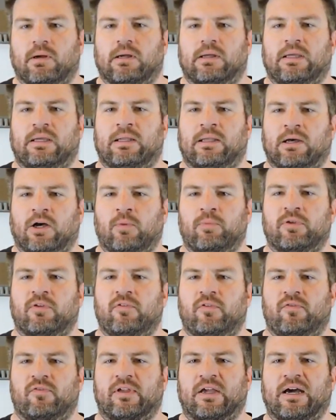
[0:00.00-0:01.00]
It helps if
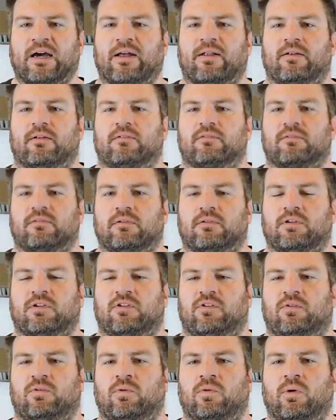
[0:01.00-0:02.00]
you've got
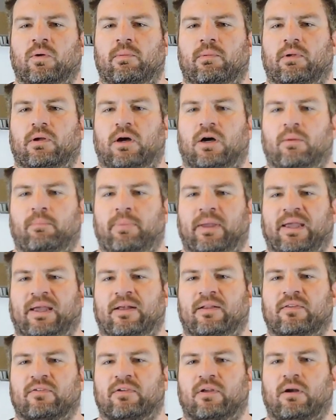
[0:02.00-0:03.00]
2
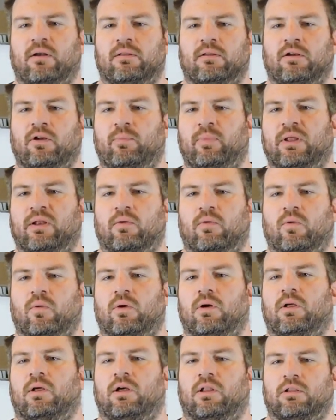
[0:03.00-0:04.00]
pans that are a little bit
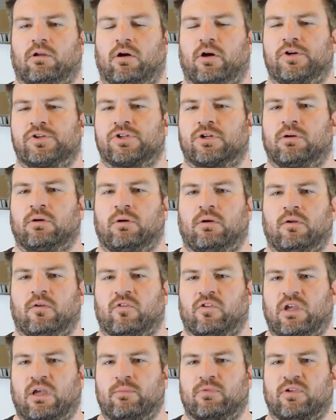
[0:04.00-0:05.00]
larger.
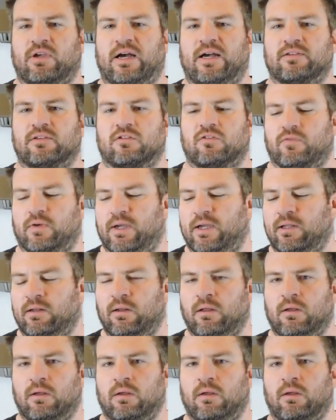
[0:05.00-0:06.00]
Same size is fine,
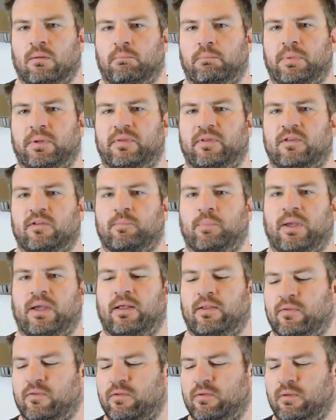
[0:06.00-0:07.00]
but these
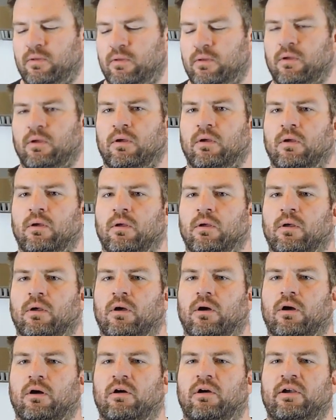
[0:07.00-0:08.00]
pans
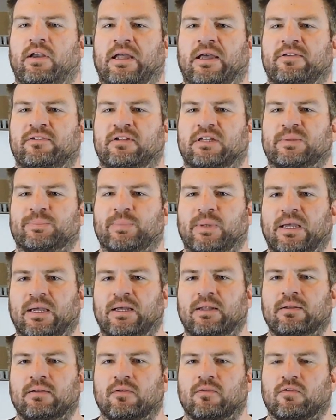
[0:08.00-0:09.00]
are a nesting
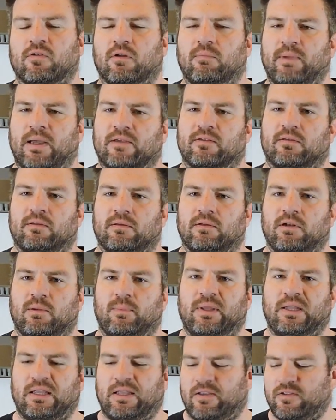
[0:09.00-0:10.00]
pan, so it makes it a little
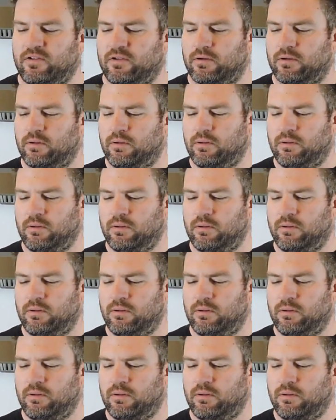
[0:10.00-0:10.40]
bit easier.